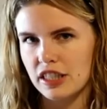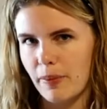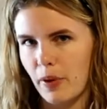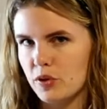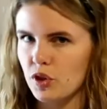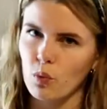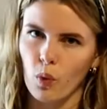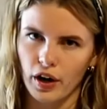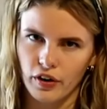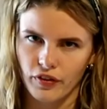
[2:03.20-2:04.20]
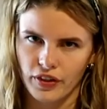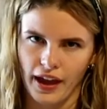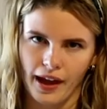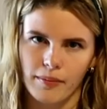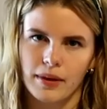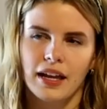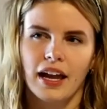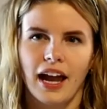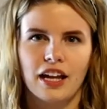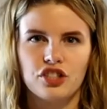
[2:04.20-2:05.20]
supposed to work for them.
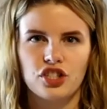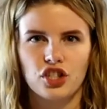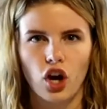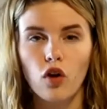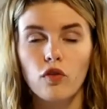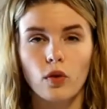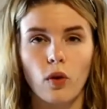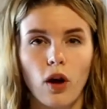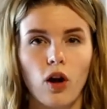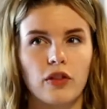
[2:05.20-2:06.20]
And just overall,